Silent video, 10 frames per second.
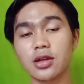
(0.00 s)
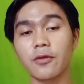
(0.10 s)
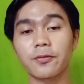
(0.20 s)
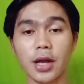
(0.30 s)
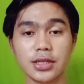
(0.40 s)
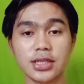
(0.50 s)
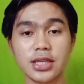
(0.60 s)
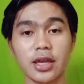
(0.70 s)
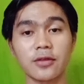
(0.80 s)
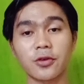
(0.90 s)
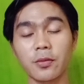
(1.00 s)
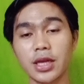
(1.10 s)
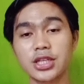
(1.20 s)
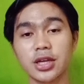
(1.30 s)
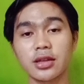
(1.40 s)
of processing
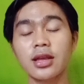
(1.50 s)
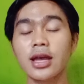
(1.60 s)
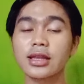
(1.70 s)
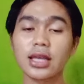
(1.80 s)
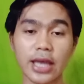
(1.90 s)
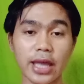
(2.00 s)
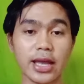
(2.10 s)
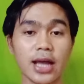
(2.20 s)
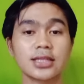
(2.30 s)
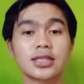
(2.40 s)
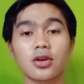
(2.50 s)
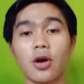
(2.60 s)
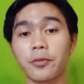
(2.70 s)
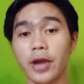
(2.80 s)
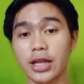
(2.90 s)
information that enhance
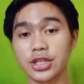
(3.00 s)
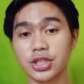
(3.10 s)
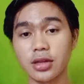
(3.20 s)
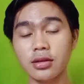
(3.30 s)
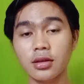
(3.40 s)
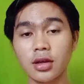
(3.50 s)
comprehension,